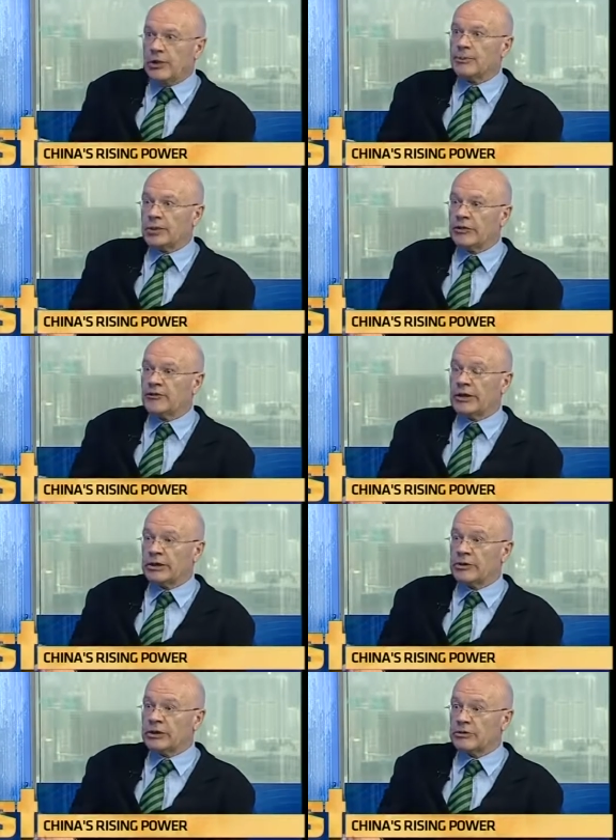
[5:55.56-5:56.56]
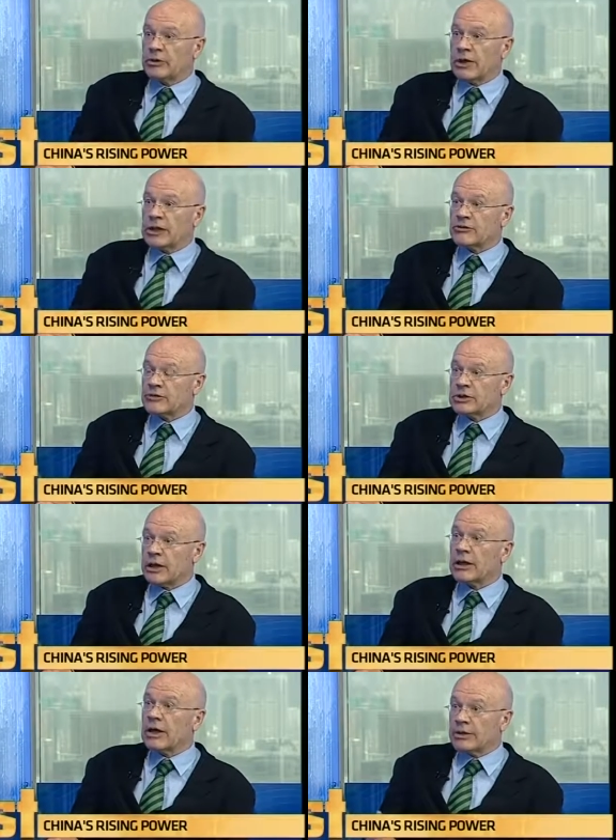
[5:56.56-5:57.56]
there are perfectly reasonable grounds for
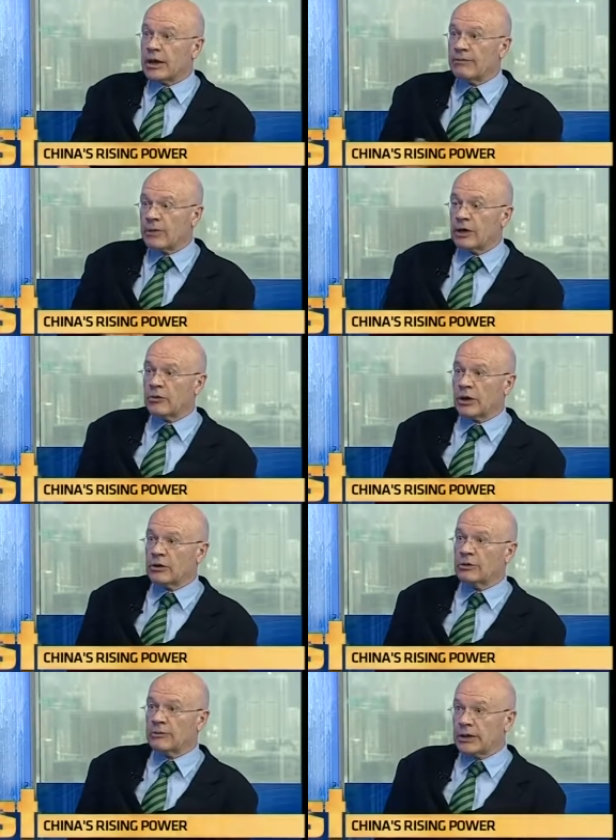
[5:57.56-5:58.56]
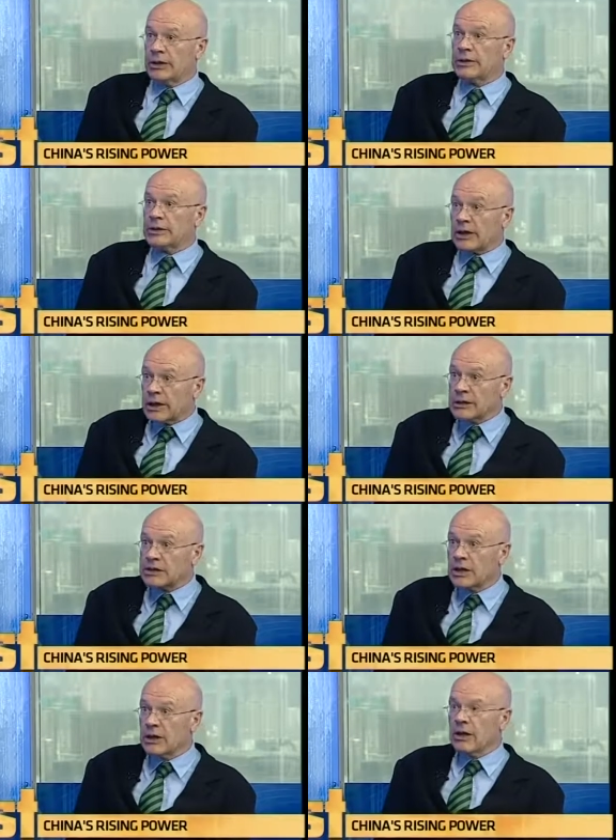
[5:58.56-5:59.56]
saying that might well be the case.